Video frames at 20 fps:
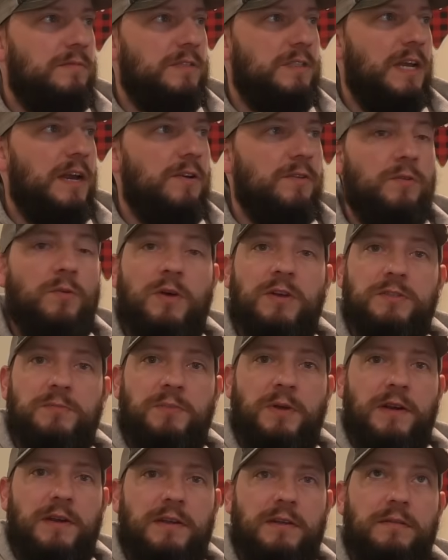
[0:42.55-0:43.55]
tearing the walls
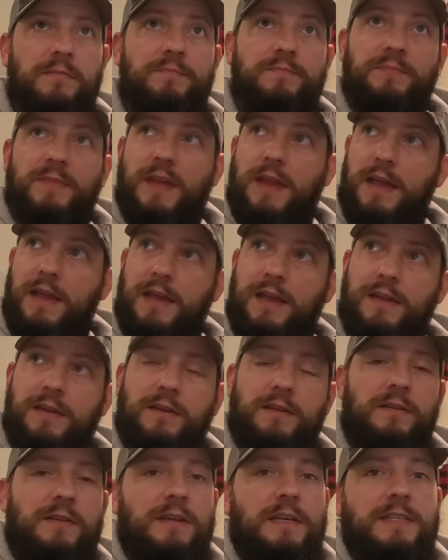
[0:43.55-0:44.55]
apart
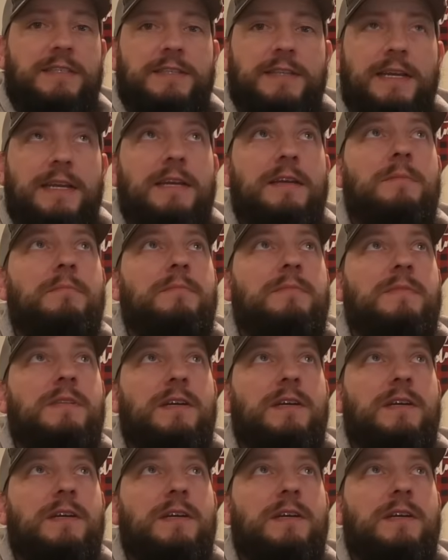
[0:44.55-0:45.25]
and insulating them,